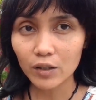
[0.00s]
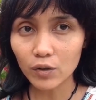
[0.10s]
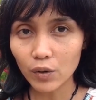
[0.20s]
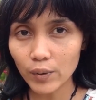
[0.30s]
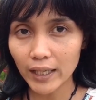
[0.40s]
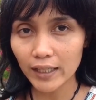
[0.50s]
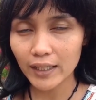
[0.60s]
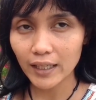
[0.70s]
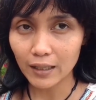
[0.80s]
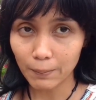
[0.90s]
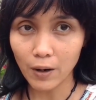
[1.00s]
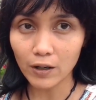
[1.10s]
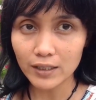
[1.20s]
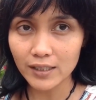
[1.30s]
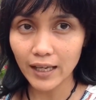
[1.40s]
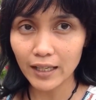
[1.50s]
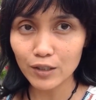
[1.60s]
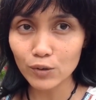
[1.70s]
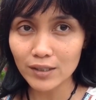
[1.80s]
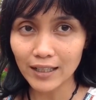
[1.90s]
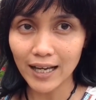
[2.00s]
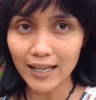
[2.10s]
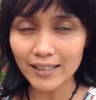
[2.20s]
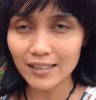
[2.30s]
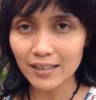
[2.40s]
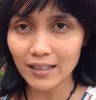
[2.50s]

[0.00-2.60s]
growing in a pot and utilize